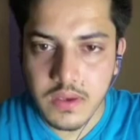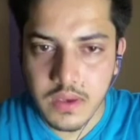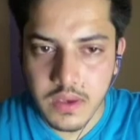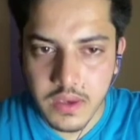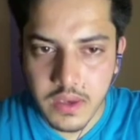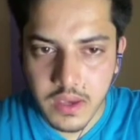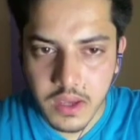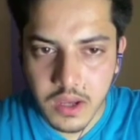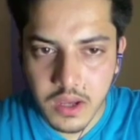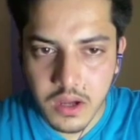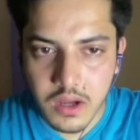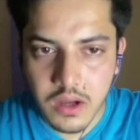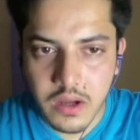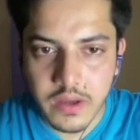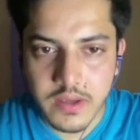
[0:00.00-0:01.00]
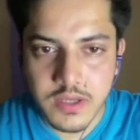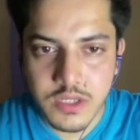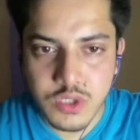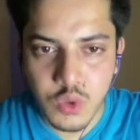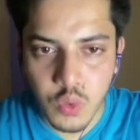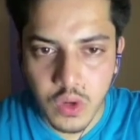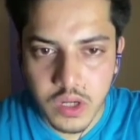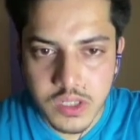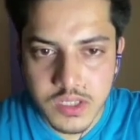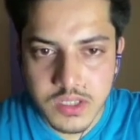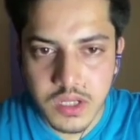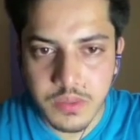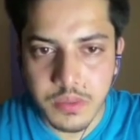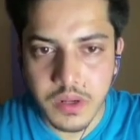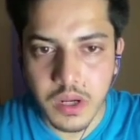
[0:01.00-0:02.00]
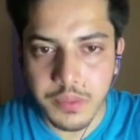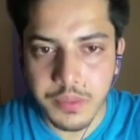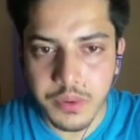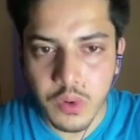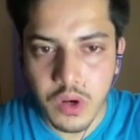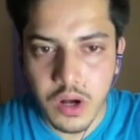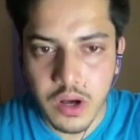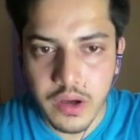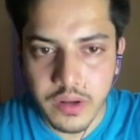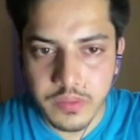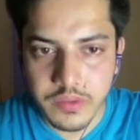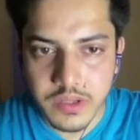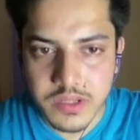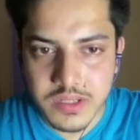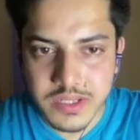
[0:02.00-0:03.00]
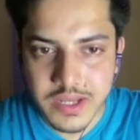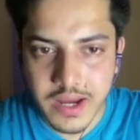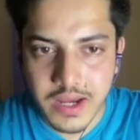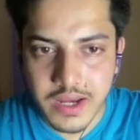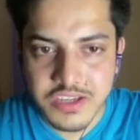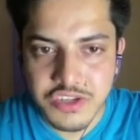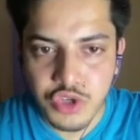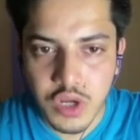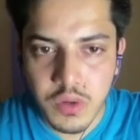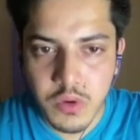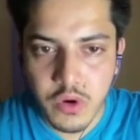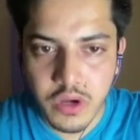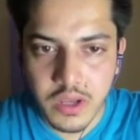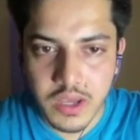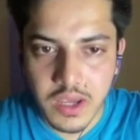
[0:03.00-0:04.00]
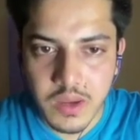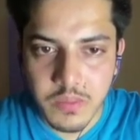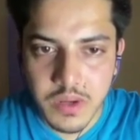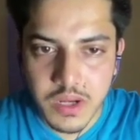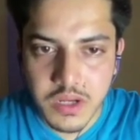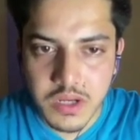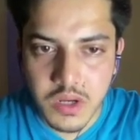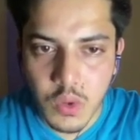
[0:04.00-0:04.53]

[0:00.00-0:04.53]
Hey guys, what's up? Crypto Arab this side. Let's talk about APT.